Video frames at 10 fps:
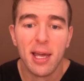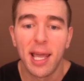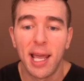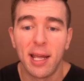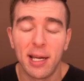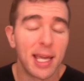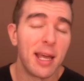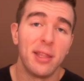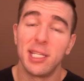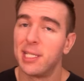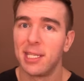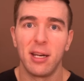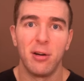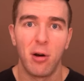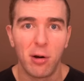And again, this isn't
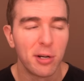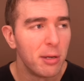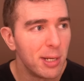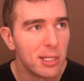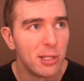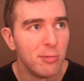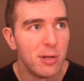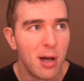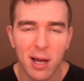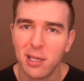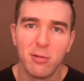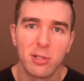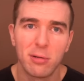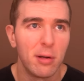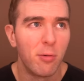an argument to not
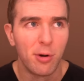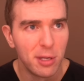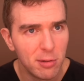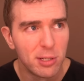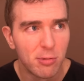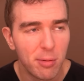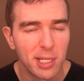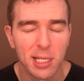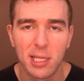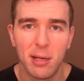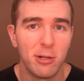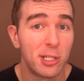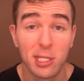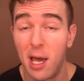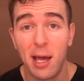use or use aromatase inhibitors,
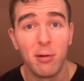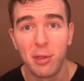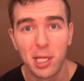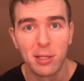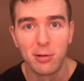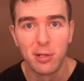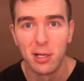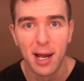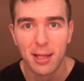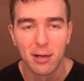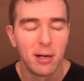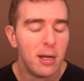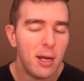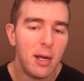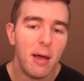because I don't think they're good
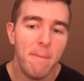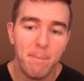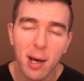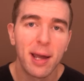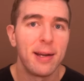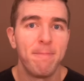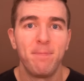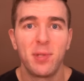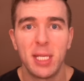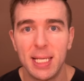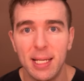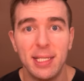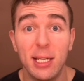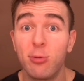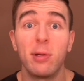either, but to
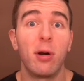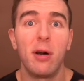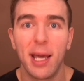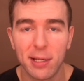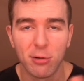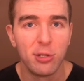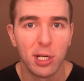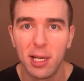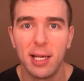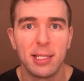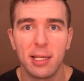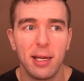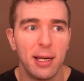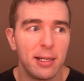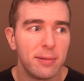disregard estrogen as
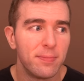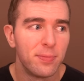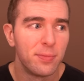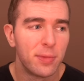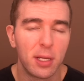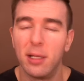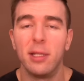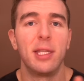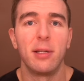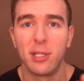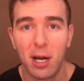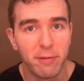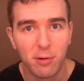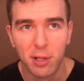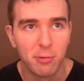like that's not
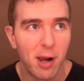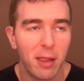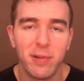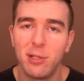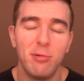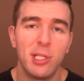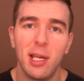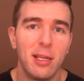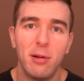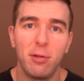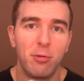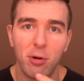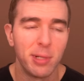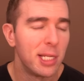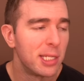even really relevant to, say, you know, the
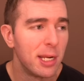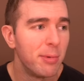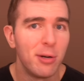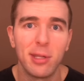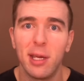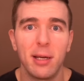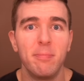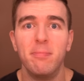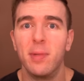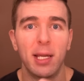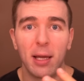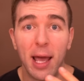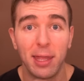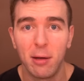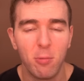aromatase inhibitor thing. Like,
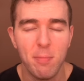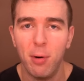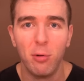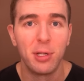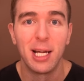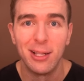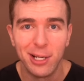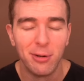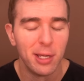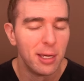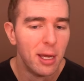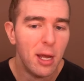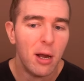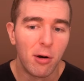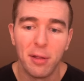I think we both clearly
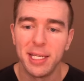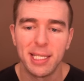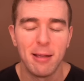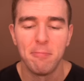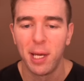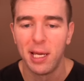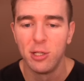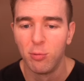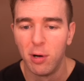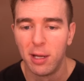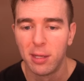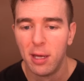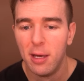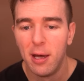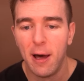are on the same page with,
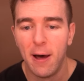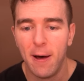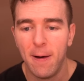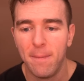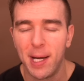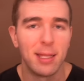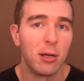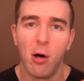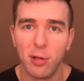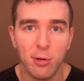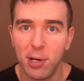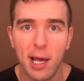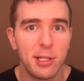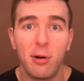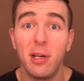and I think all you
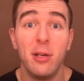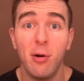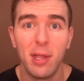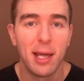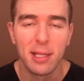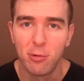guys already know that the